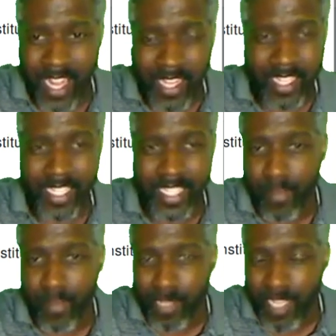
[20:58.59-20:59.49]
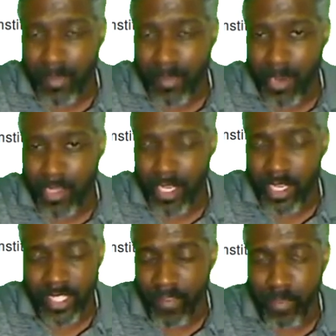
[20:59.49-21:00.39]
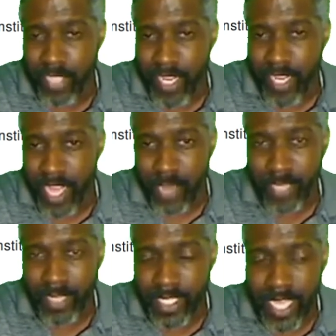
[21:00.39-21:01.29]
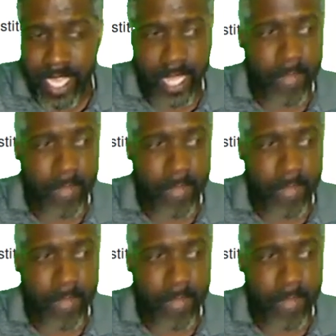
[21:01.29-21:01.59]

It's a 7% margin, a 7% equity stake.